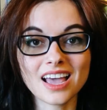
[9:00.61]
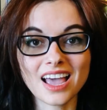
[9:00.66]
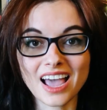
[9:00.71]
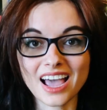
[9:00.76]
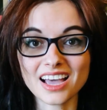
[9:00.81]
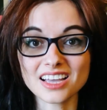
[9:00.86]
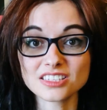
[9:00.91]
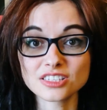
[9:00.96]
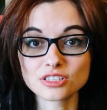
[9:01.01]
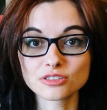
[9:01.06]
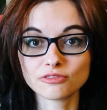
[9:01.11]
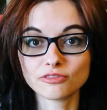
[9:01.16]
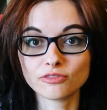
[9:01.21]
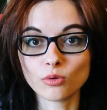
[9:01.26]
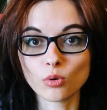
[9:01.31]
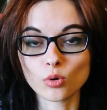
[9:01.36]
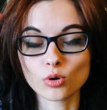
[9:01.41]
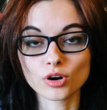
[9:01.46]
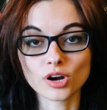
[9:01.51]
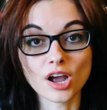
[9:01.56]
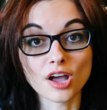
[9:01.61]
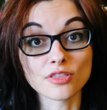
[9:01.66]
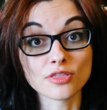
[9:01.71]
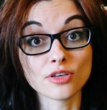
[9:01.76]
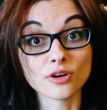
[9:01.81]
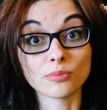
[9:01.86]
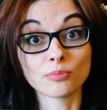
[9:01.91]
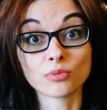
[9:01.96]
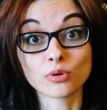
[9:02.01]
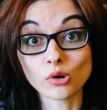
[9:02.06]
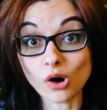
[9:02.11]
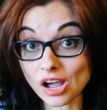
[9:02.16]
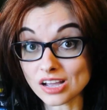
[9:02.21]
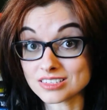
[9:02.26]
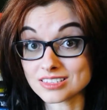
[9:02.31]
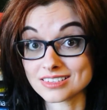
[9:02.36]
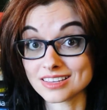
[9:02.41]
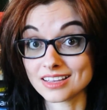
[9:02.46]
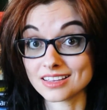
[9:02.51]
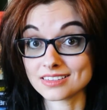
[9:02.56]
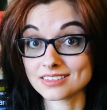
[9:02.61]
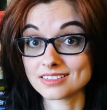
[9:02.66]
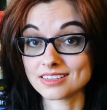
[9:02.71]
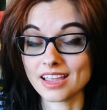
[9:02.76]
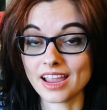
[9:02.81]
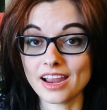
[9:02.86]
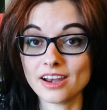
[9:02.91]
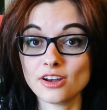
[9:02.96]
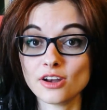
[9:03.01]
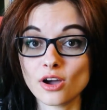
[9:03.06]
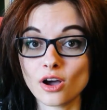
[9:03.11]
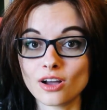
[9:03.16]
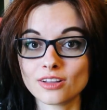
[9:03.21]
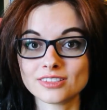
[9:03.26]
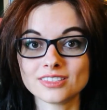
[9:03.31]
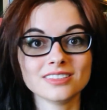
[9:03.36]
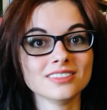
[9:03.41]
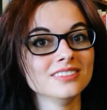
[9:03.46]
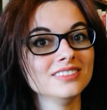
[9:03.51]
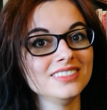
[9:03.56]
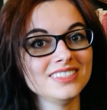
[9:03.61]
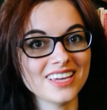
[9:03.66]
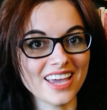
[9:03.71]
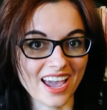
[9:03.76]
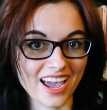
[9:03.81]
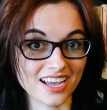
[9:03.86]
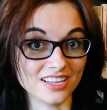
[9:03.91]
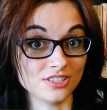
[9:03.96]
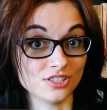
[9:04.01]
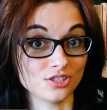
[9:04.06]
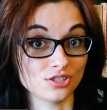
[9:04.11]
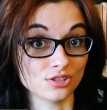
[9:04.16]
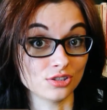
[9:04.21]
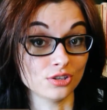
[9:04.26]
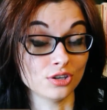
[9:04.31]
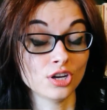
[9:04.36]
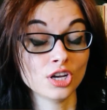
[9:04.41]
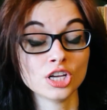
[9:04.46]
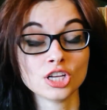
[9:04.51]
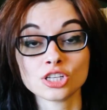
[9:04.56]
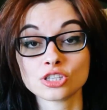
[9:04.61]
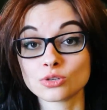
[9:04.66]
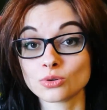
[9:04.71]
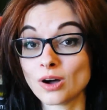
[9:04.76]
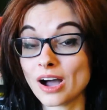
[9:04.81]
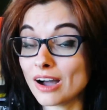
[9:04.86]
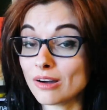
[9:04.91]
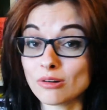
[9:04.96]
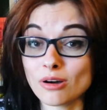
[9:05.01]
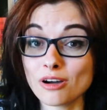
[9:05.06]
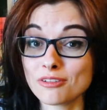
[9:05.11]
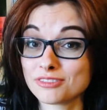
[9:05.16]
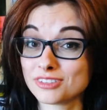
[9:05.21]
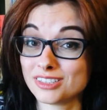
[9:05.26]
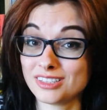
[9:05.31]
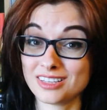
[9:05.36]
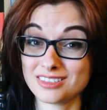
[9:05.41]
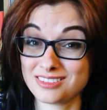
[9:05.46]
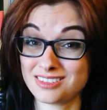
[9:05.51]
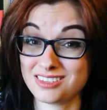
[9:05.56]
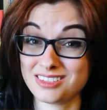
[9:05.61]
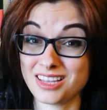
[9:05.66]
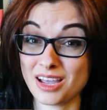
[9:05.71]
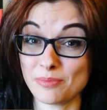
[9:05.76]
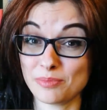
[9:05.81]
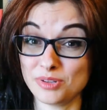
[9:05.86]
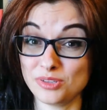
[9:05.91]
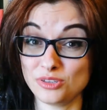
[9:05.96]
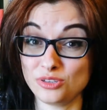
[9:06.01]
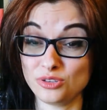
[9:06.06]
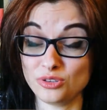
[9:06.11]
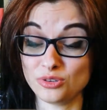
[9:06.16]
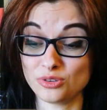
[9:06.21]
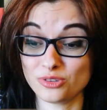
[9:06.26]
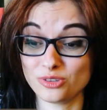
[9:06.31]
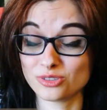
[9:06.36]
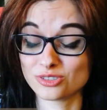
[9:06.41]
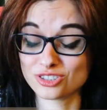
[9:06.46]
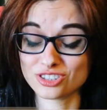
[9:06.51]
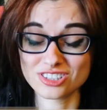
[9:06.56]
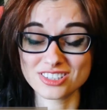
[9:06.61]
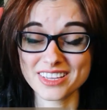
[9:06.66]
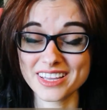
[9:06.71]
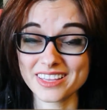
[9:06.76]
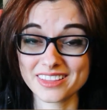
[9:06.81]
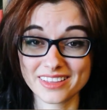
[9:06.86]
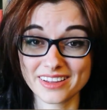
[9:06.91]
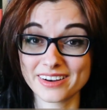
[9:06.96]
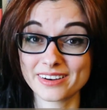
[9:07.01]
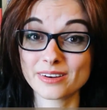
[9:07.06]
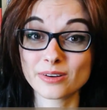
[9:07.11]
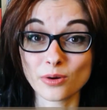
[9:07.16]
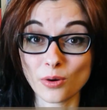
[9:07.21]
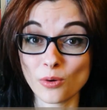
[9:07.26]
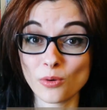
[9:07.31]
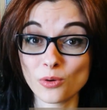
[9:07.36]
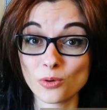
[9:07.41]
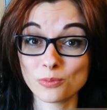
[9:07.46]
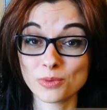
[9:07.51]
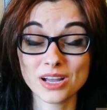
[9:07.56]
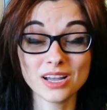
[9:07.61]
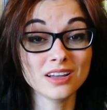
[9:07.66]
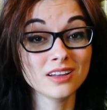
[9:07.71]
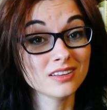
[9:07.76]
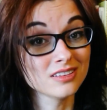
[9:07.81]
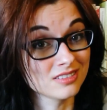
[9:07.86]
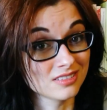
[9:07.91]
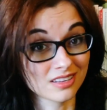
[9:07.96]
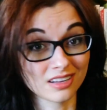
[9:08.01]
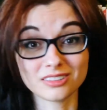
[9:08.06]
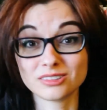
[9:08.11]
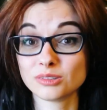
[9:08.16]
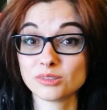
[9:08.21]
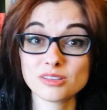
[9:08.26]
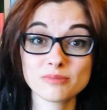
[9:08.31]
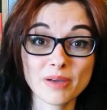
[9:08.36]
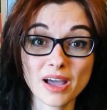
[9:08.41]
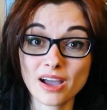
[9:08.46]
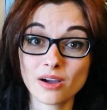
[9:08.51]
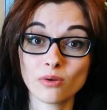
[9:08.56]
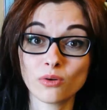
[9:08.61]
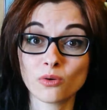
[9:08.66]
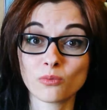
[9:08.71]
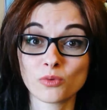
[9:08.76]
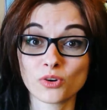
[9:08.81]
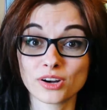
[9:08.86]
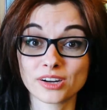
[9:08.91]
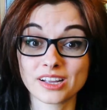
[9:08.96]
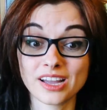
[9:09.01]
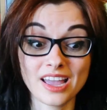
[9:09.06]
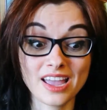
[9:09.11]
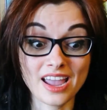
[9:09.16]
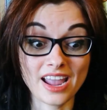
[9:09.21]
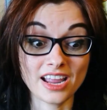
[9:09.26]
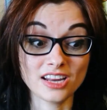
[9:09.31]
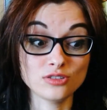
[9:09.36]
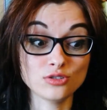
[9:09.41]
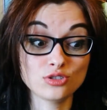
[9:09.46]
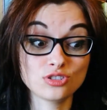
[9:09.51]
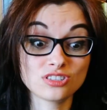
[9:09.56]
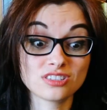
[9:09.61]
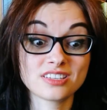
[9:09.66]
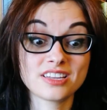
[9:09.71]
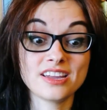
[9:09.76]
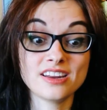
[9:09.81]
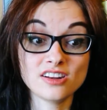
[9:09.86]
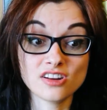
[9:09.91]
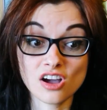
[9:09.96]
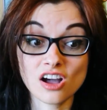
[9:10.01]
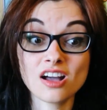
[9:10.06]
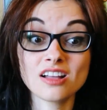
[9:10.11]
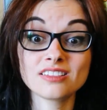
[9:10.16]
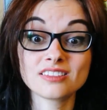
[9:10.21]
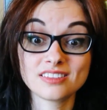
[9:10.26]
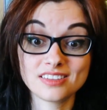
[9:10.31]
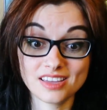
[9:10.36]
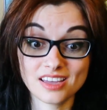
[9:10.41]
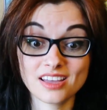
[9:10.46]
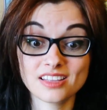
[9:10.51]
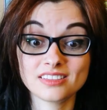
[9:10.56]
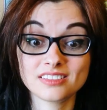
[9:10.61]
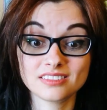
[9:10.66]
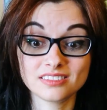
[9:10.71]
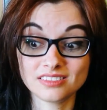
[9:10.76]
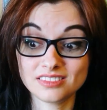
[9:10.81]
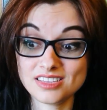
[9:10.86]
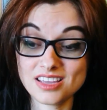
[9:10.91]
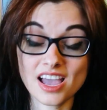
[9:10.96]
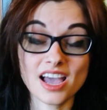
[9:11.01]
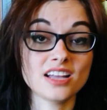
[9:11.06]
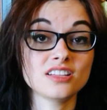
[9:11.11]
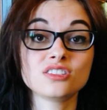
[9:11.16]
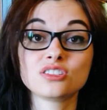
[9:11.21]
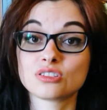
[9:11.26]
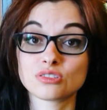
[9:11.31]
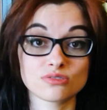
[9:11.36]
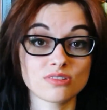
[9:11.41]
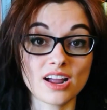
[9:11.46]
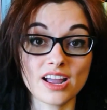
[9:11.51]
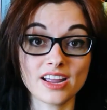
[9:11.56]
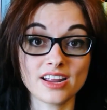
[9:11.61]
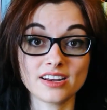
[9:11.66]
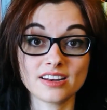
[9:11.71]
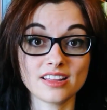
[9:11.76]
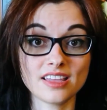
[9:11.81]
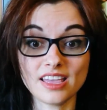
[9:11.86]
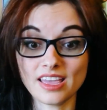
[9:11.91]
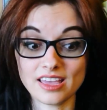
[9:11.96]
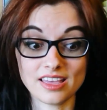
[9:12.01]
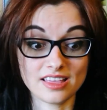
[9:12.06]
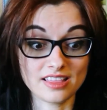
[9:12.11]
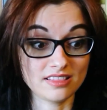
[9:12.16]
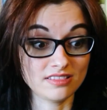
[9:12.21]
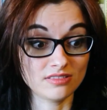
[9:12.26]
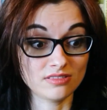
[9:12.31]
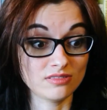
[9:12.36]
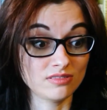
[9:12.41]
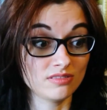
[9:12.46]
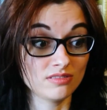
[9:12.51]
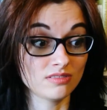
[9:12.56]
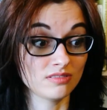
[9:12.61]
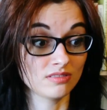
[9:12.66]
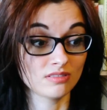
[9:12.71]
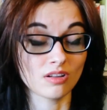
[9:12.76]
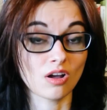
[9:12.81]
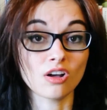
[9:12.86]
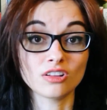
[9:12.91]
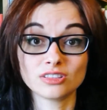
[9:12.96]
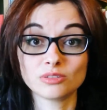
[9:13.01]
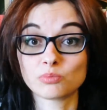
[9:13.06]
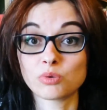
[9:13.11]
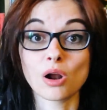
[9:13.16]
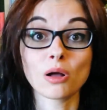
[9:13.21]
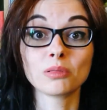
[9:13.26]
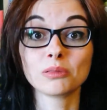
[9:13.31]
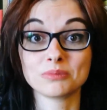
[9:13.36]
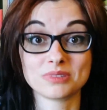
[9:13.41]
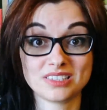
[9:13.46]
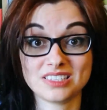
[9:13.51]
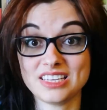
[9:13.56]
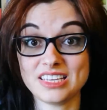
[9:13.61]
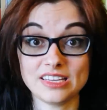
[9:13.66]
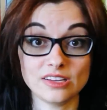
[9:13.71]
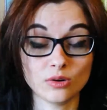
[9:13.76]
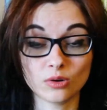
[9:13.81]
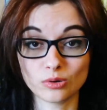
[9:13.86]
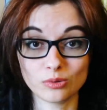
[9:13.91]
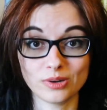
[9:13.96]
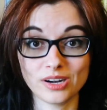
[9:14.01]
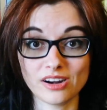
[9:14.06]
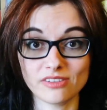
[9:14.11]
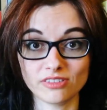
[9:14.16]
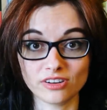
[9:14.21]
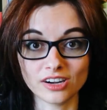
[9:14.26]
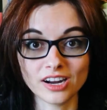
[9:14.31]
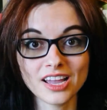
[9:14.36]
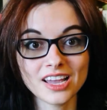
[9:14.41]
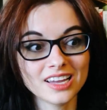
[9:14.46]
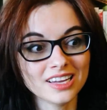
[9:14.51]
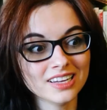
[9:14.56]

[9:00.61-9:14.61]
ask for the process and not the answer. So how often has this happened to you? You're just like there at home, stuck doing my homework, and you just cannot get the answer right in on the problem C or whatever.